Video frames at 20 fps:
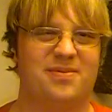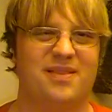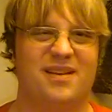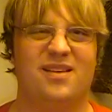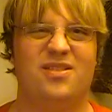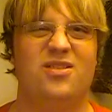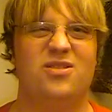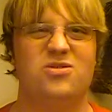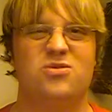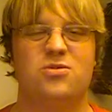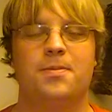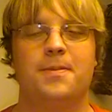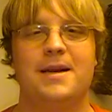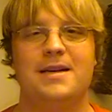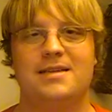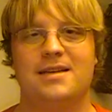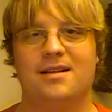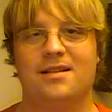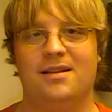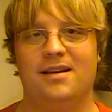Those were
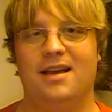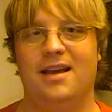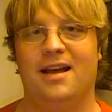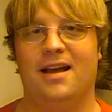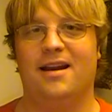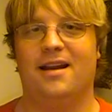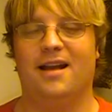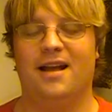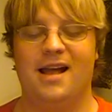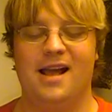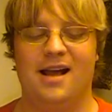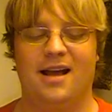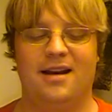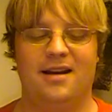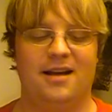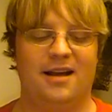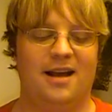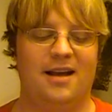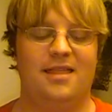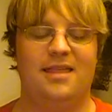basically it,
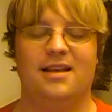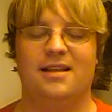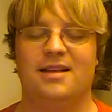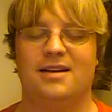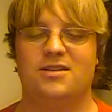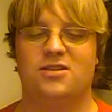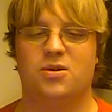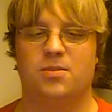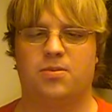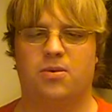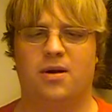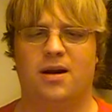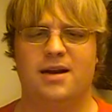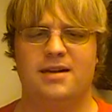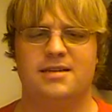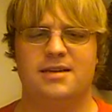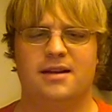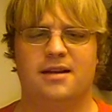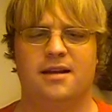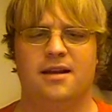and I think that's
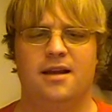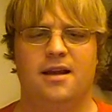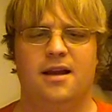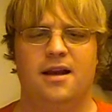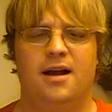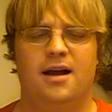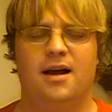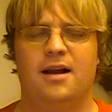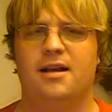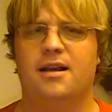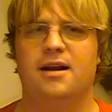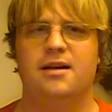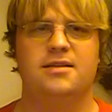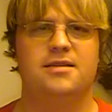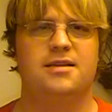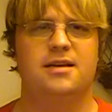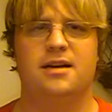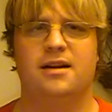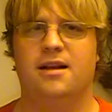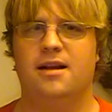surprising.
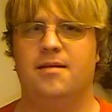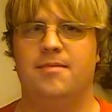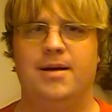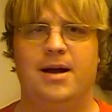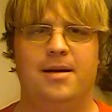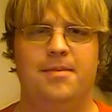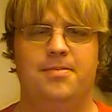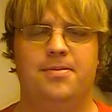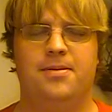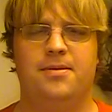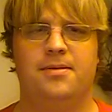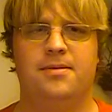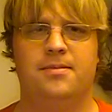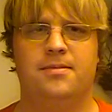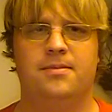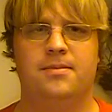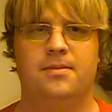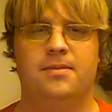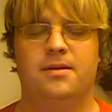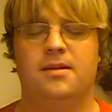Guns didn't come up.
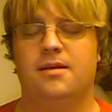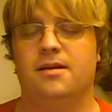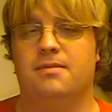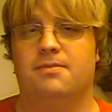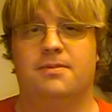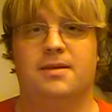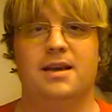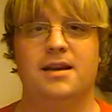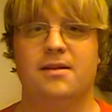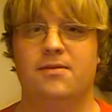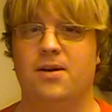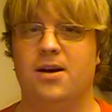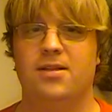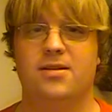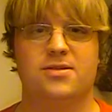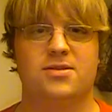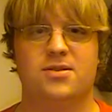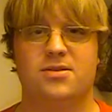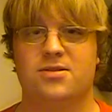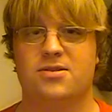Think of all
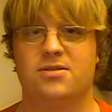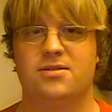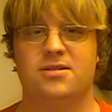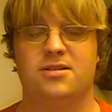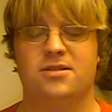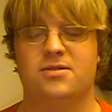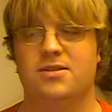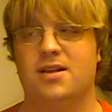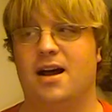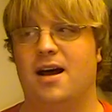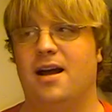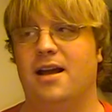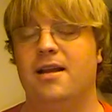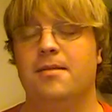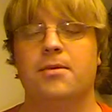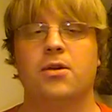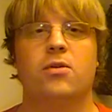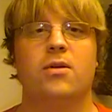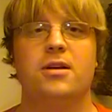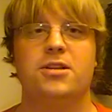the social issues.
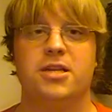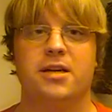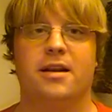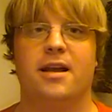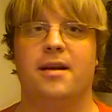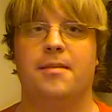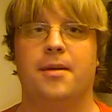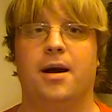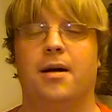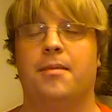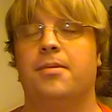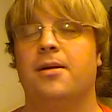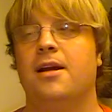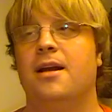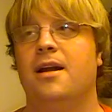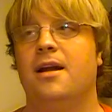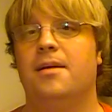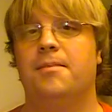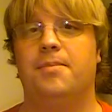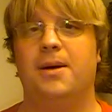Immigration came up,
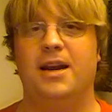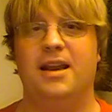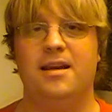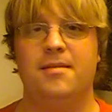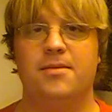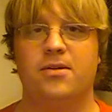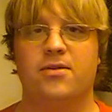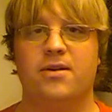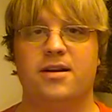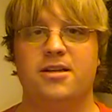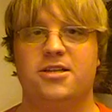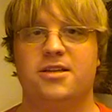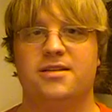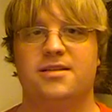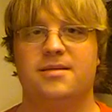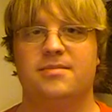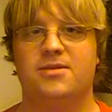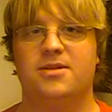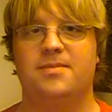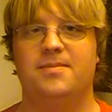but immigration
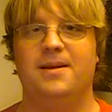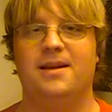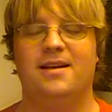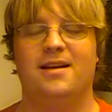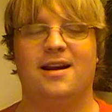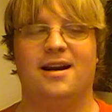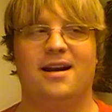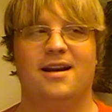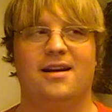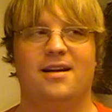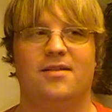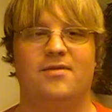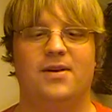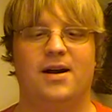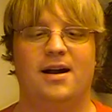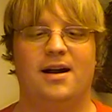seems to be kind of